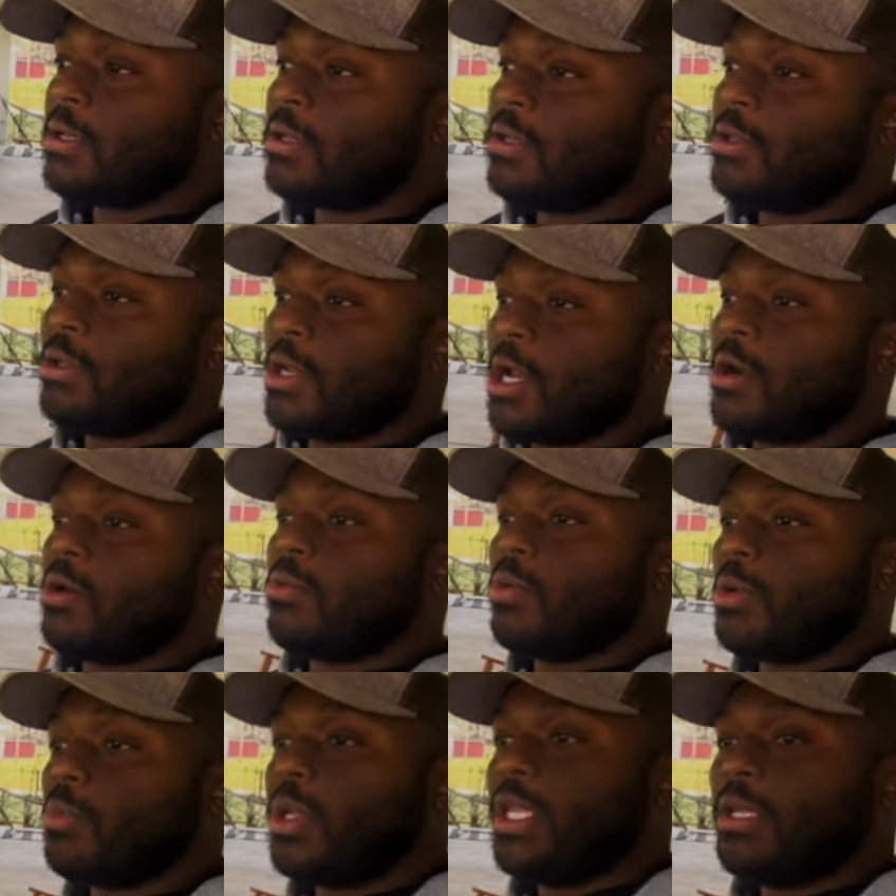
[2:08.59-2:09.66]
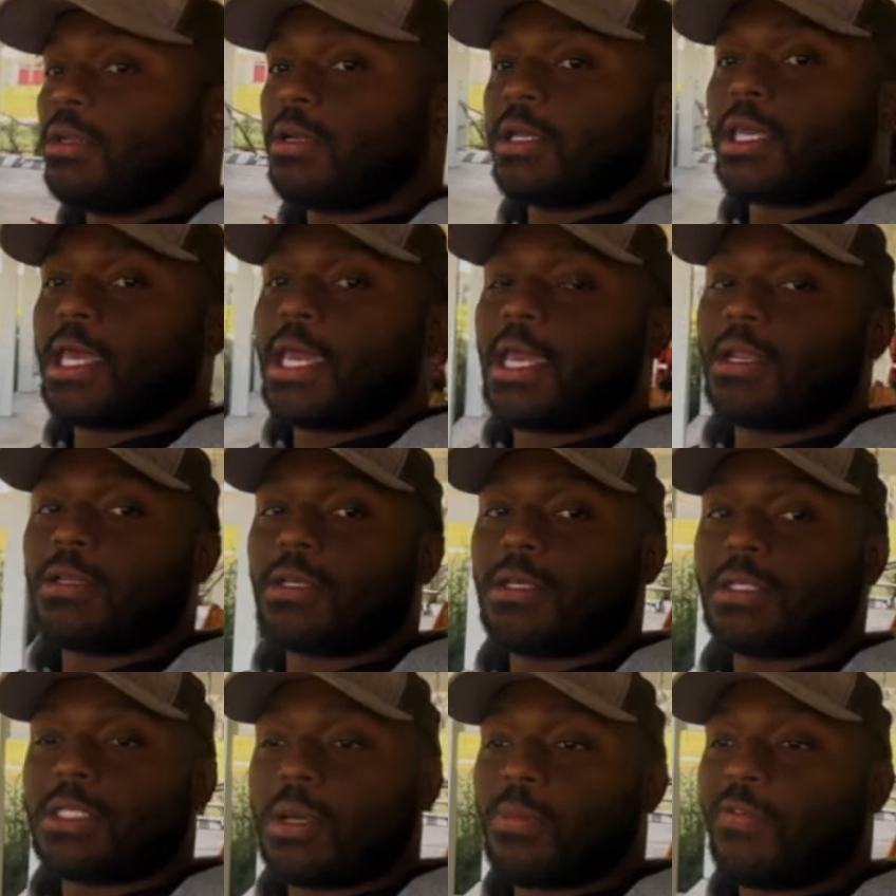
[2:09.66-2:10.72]
you know, when we look at
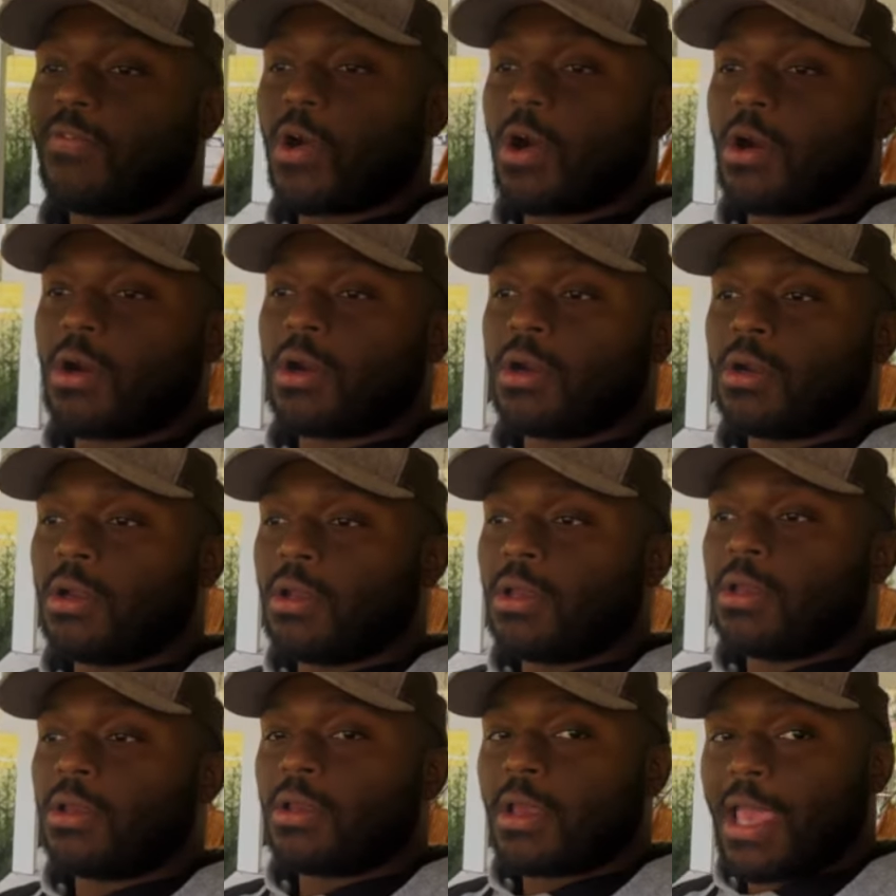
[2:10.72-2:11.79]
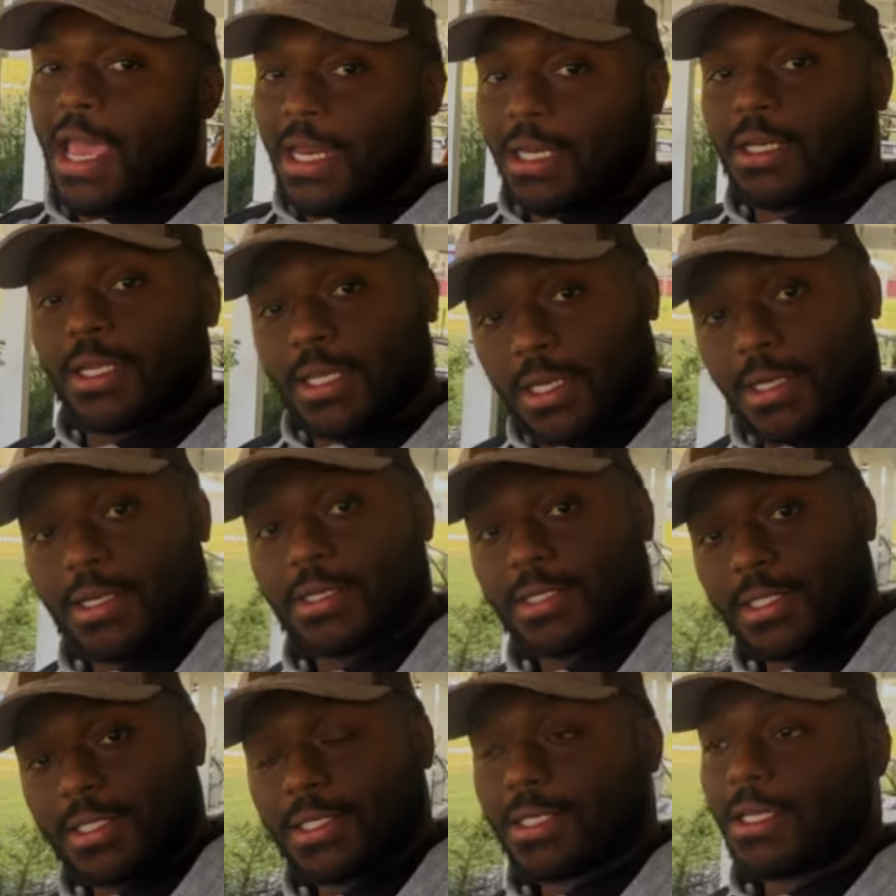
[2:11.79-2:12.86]
some of our
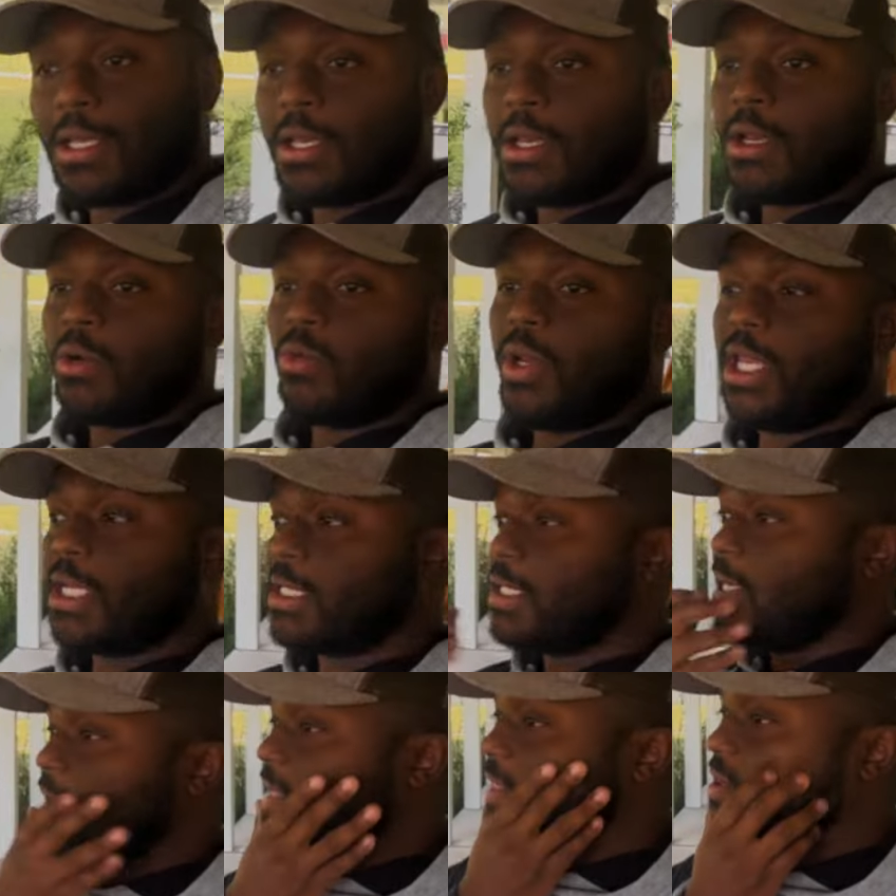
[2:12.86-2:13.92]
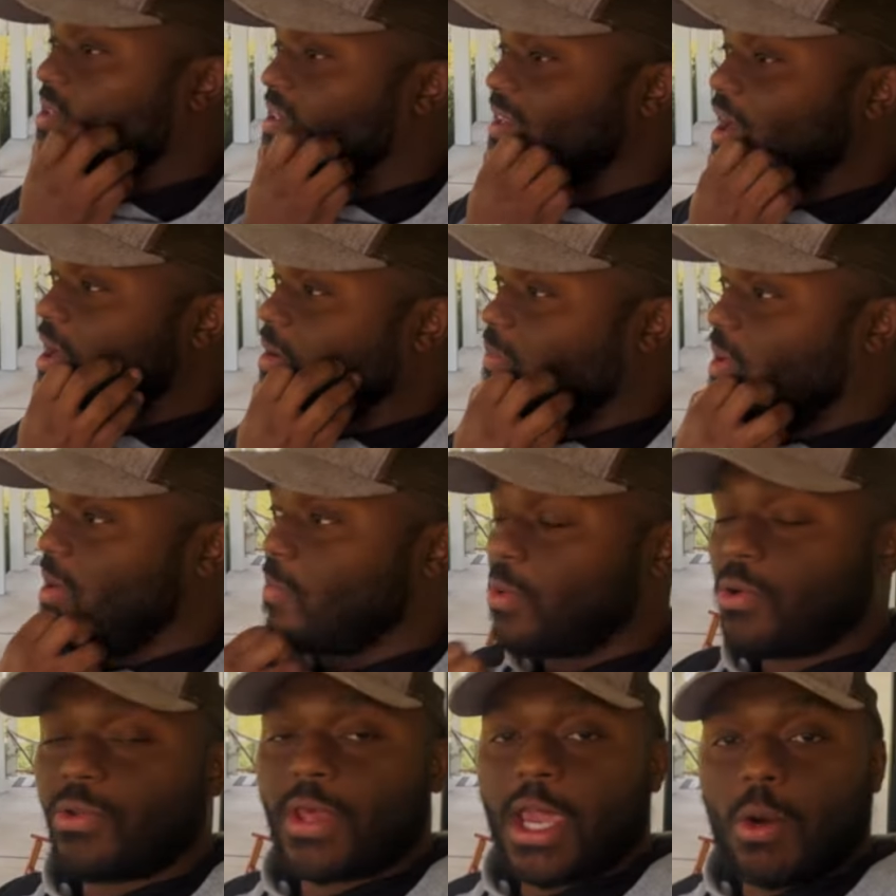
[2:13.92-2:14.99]
analytics, we can see that there's a lot of
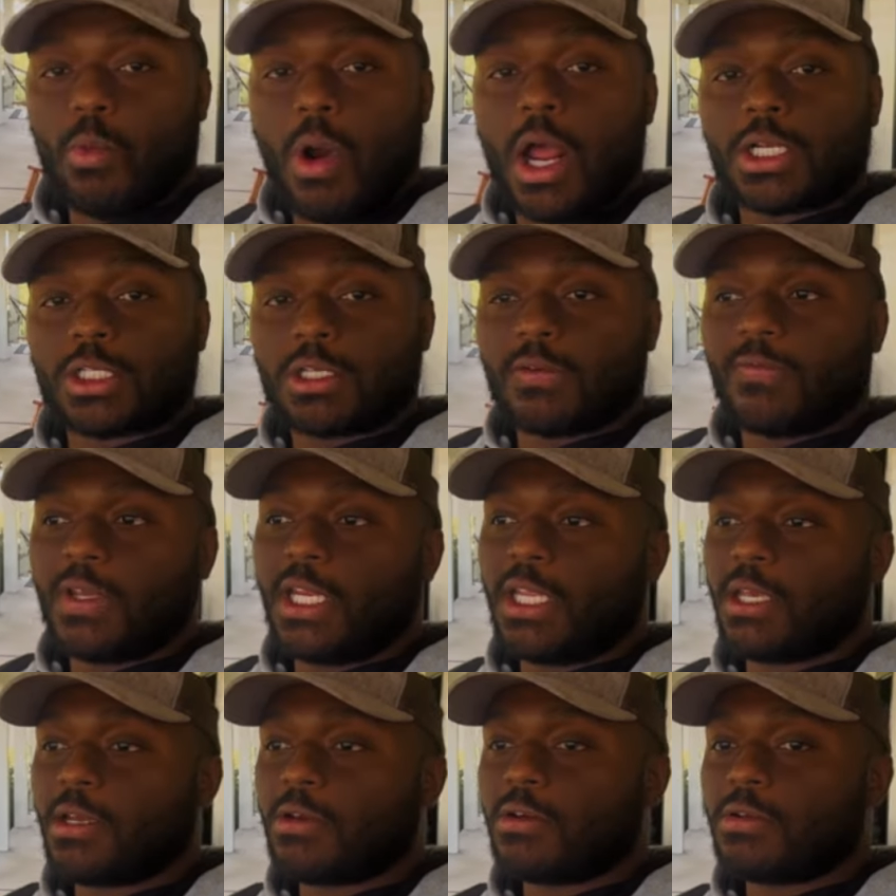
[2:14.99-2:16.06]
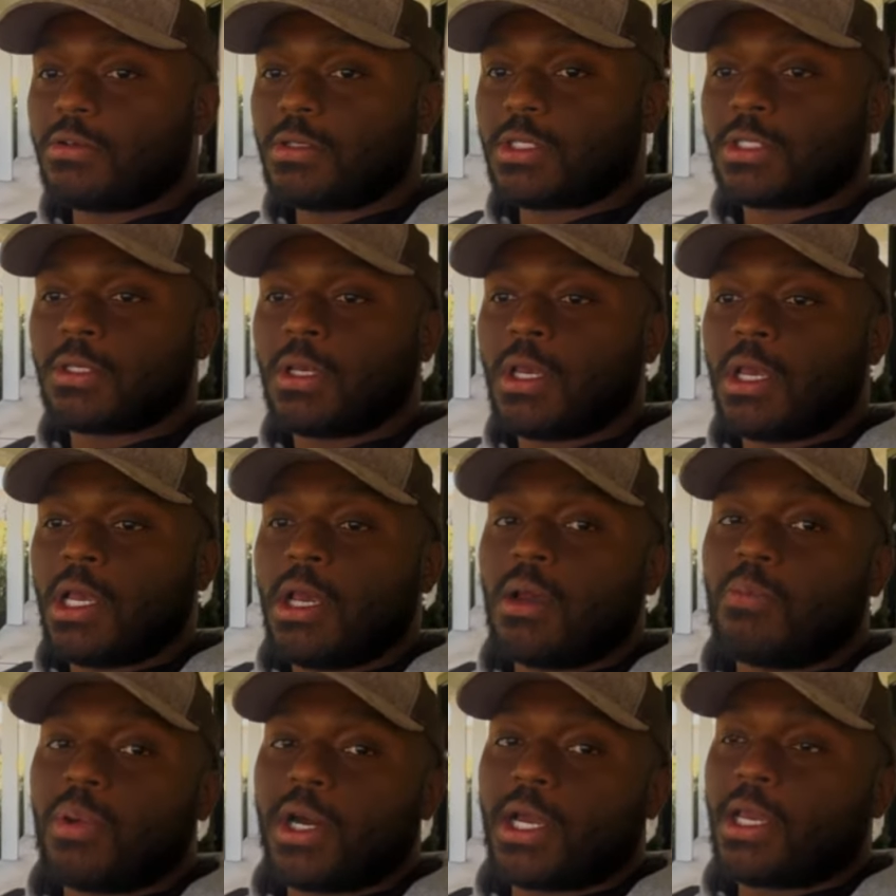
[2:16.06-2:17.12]
people that watch the videos
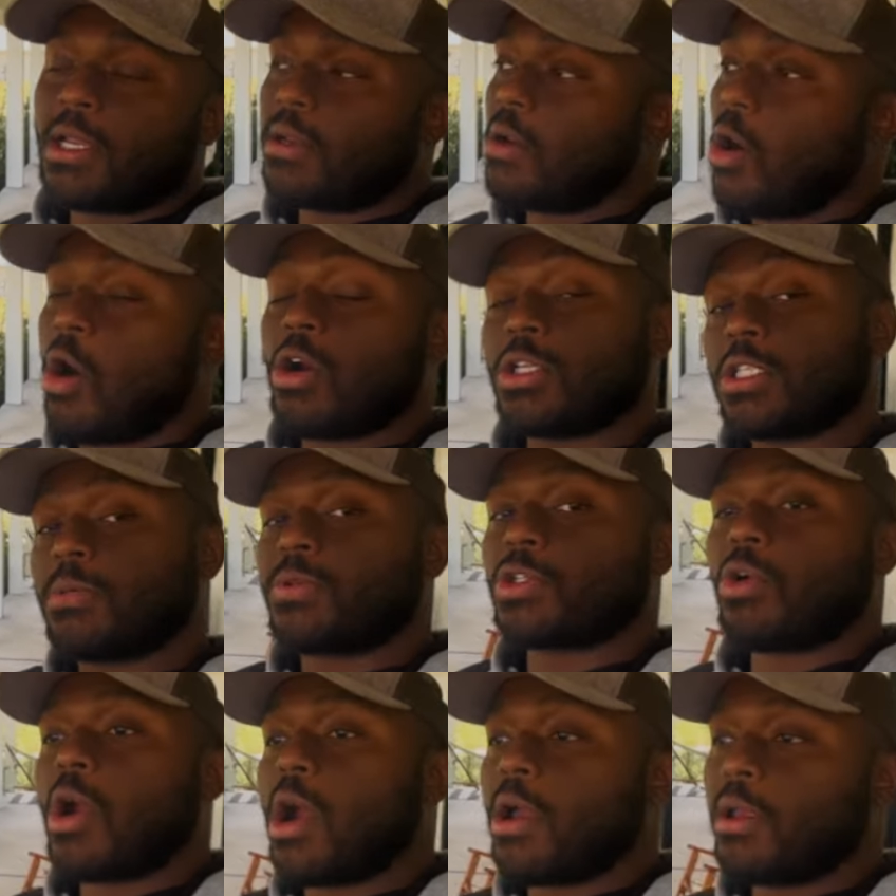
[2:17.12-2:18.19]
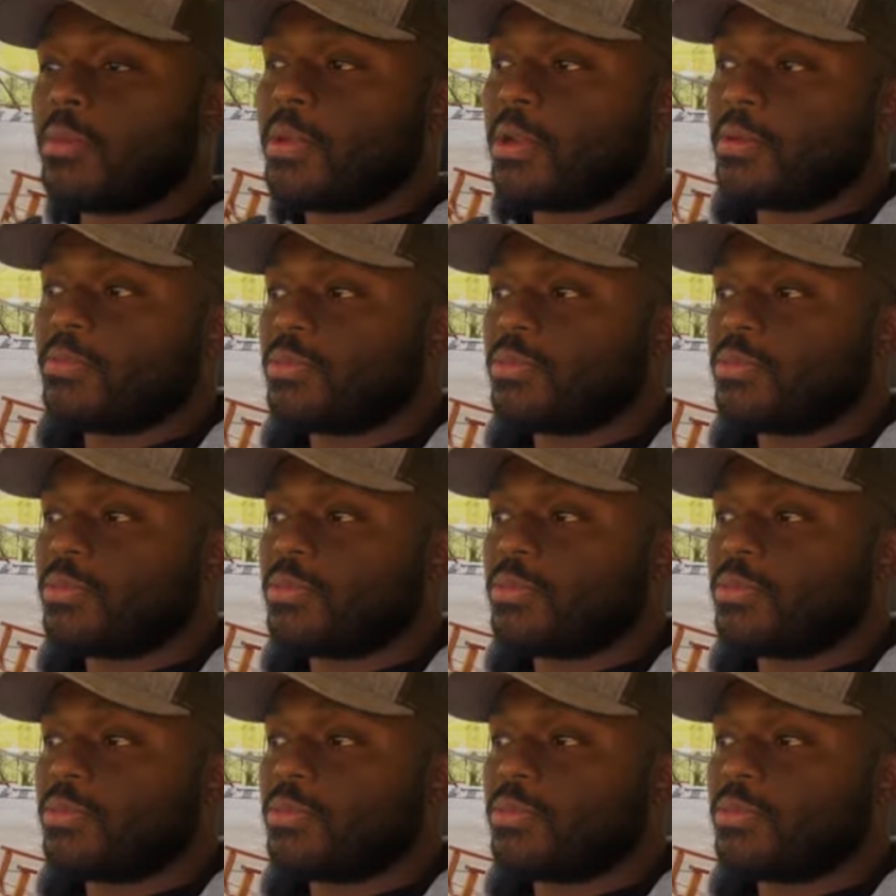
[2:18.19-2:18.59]
but aren't subscribed.